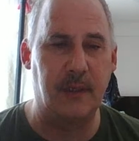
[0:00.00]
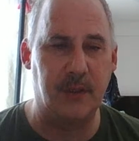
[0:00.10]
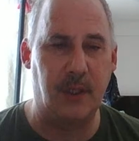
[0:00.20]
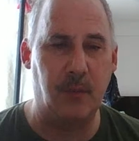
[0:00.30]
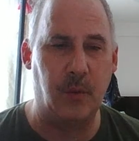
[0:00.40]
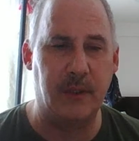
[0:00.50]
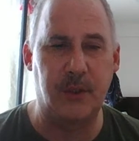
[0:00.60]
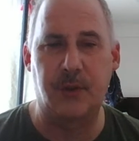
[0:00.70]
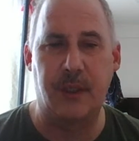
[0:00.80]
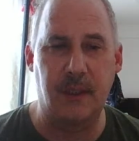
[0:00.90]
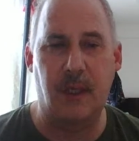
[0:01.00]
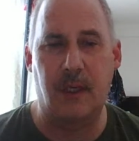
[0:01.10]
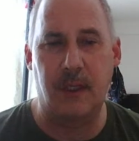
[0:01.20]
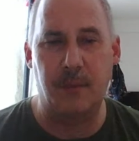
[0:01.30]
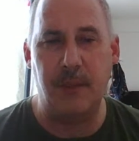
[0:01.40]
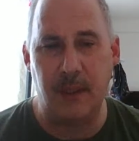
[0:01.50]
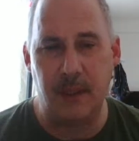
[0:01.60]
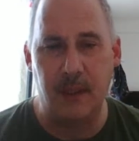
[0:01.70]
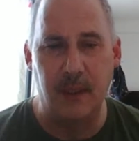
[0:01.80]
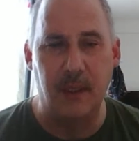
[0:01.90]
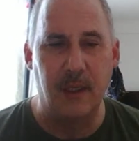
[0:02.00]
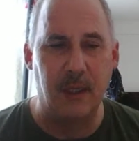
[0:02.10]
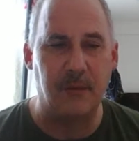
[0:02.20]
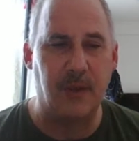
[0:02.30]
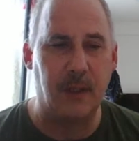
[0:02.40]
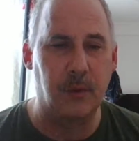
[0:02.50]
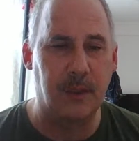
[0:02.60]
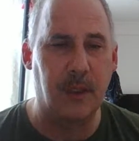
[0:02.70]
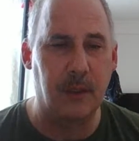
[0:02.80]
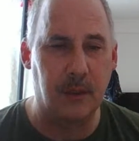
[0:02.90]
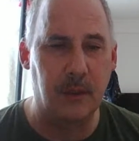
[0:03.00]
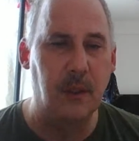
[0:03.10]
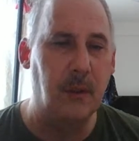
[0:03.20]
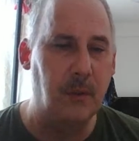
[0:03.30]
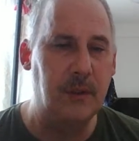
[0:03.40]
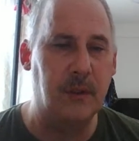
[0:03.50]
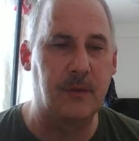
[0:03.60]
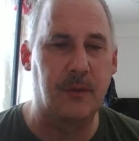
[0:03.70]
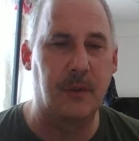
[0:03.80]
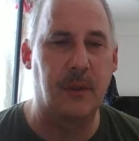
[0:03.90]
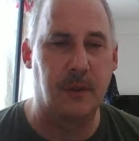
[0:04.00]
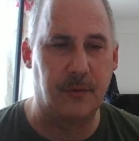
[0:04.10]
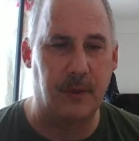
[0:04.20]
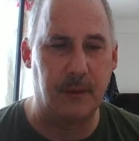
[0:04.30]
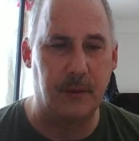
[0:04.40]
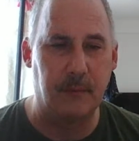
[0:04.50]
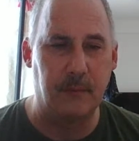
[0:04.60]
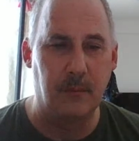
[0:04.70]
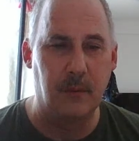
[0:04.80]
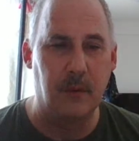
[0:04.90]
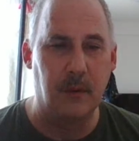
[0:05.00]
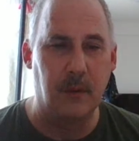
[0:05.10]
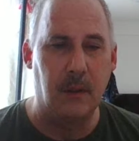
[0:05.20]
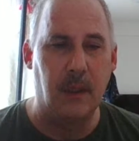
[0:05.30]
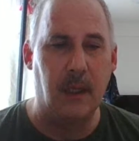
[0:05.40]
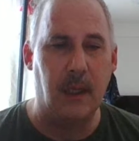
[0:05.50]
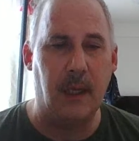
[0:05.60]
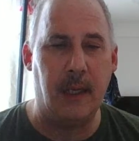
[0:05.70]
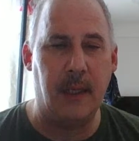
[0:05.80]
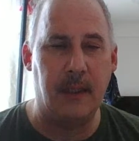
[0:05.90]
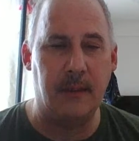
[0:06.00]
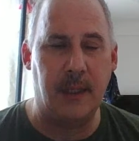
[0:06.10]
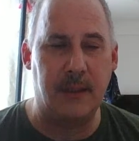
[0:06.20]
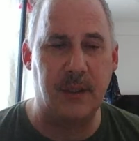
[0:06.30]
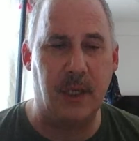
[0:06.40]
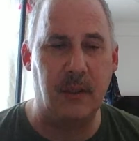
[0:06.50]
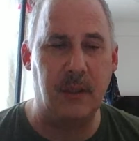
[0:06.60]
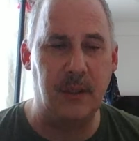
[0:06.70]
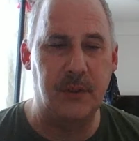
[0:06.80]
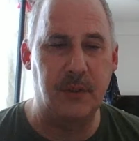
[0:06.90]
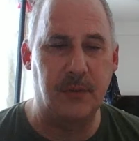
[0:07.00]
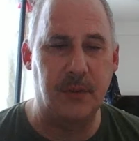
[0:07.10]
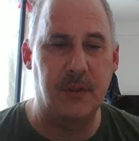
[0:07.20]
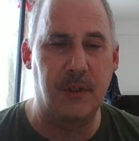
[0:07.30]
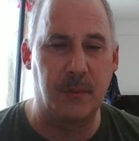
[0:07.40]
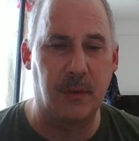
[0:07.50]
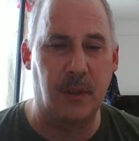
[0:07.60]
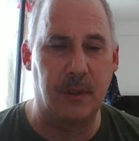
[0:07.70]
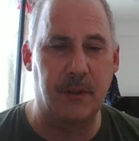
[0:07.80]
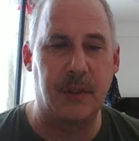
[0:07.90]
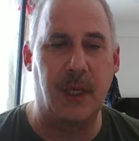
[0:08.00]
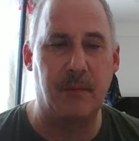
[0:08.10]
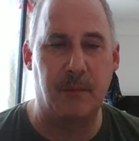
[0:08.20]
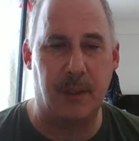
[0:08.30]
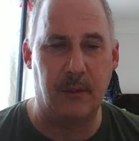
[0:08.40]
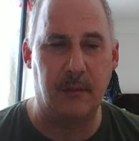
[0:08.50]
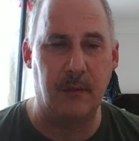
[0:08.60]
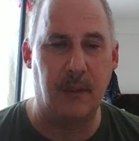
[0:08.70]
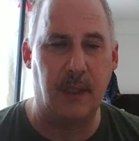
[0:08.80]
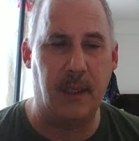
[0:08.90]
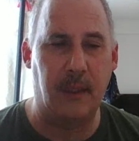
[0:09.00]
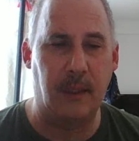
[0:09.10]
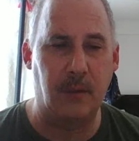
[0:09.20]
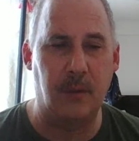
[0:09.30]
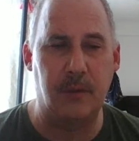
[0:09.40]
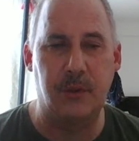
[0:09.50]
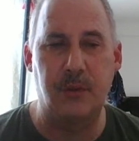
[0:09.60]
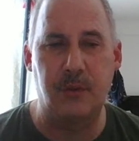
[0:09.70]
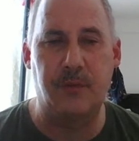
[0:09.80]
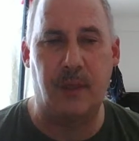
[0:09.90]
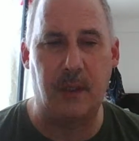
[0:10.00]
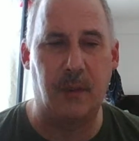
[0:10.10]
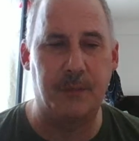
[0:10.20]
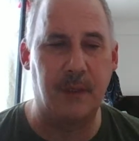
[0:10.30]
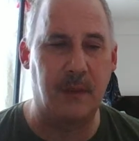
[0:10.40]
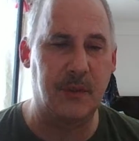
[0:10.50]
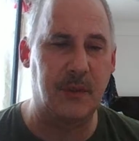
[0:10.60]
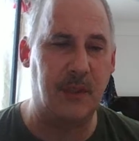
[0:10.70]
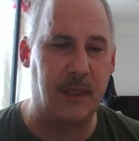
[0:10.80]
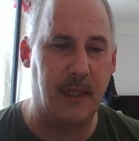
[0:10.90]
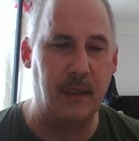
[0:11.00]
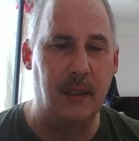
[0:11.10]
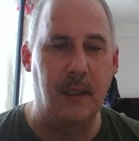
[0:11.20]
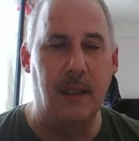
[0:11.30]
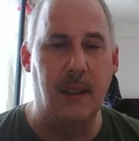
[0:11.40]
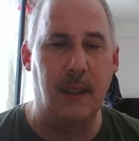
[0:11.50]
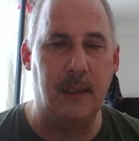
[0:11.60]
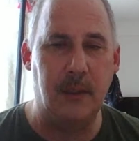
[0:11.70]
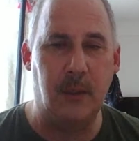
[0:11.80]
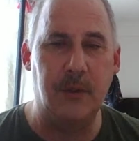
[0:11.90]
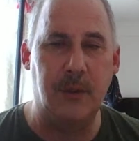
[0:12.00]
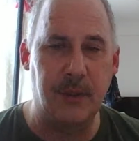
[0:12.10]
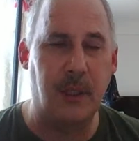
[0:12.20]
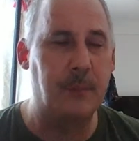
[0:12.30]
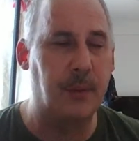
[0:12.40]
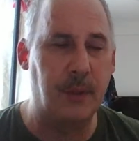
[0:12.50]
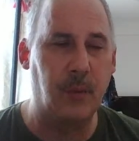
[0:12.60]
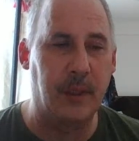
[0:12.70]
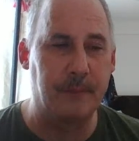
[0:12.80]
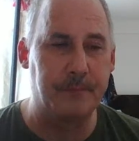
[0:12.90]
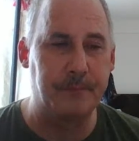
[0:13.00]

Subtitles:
the same way a straight guy like me, if I were younger, would look for a girlfriend. And that's how Lindsay versus the Marauders came about. And I wrote 2 follow-up novels to that, and they all turned out pretty well.